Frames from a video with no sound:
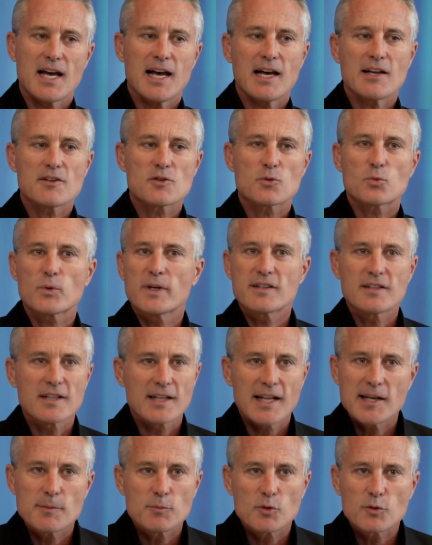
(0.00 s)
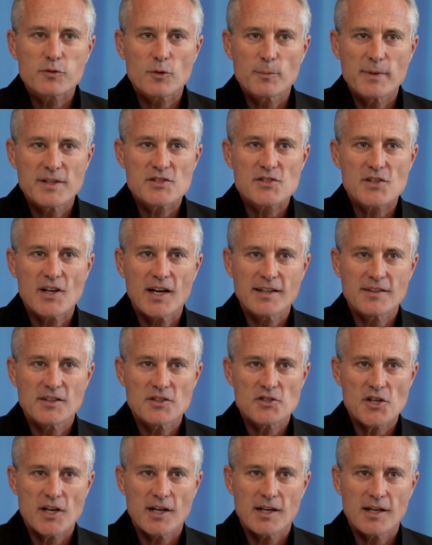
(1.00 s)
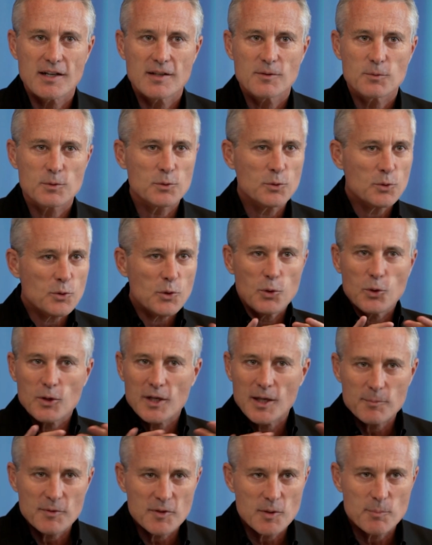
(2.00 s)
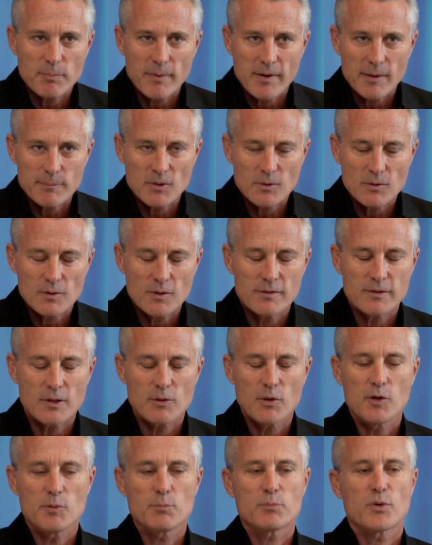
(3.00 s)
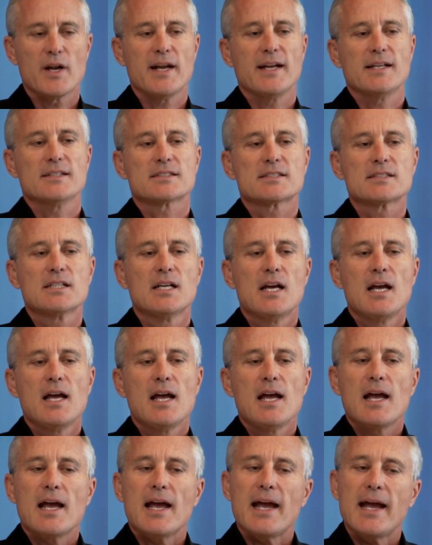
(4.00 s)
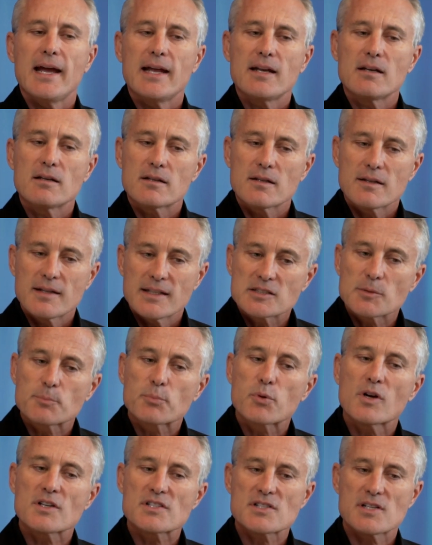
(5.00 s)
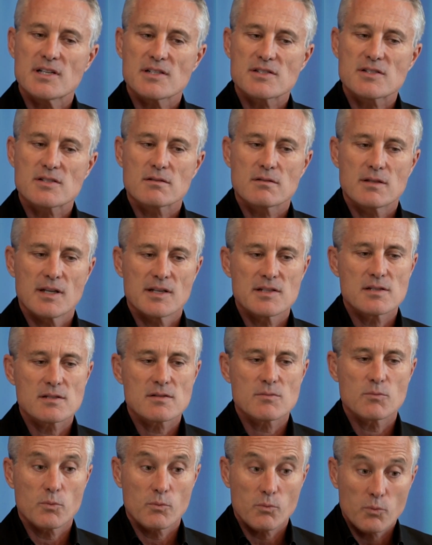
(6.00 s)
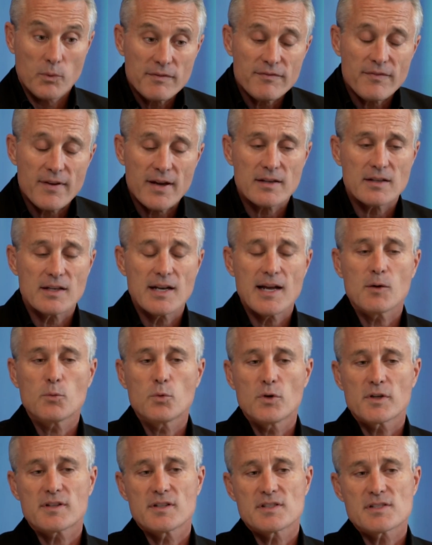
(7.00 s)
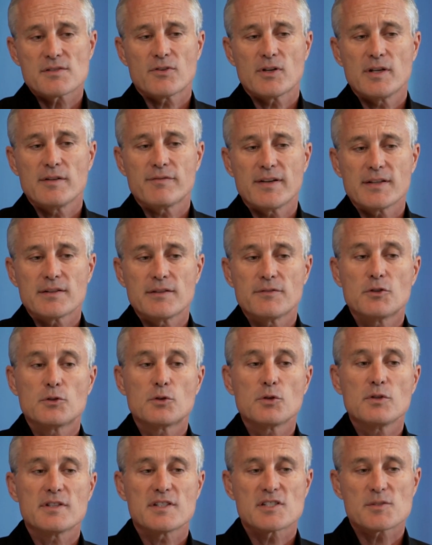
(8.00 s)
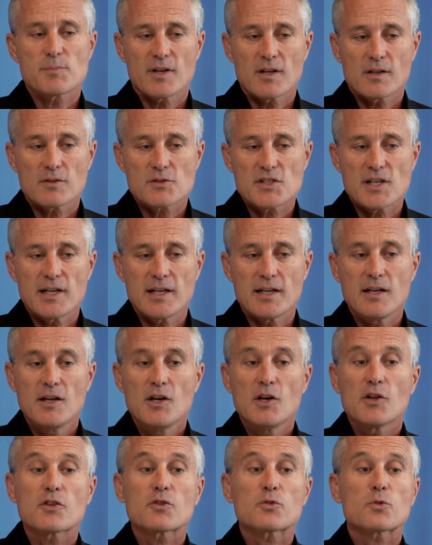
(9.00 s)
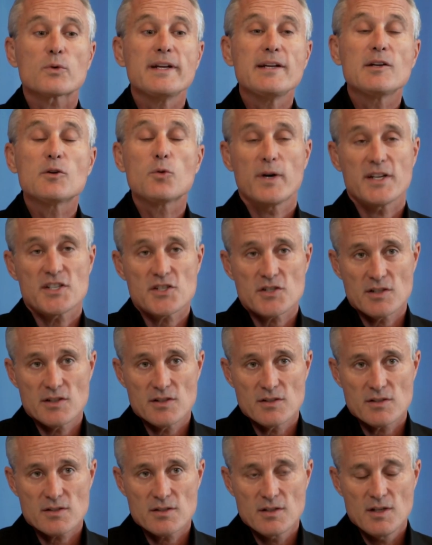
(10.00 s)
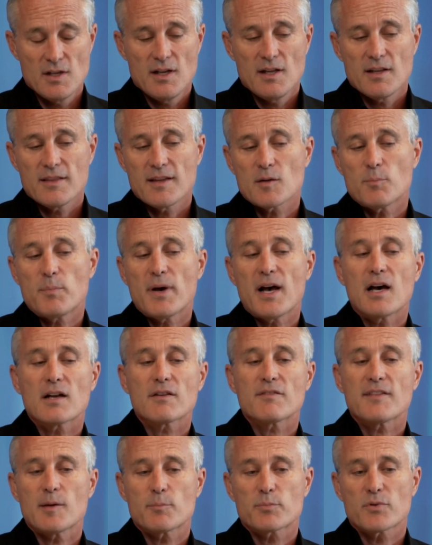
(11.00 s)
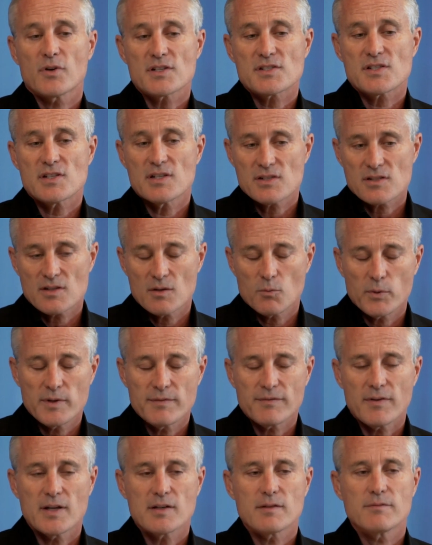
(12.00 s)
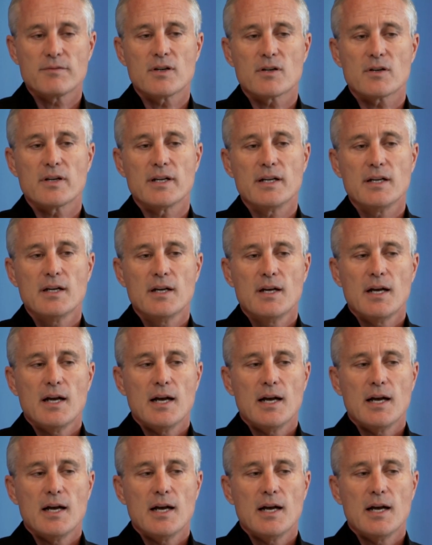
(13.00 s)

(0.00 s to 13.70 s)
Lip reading: hard to read the label from inside the jar. We're all caught up in the bubble of our own brands. And there's a process that we've found in our work that is very effective to do this, but I'll share 3 questions that are part of that process that we find are very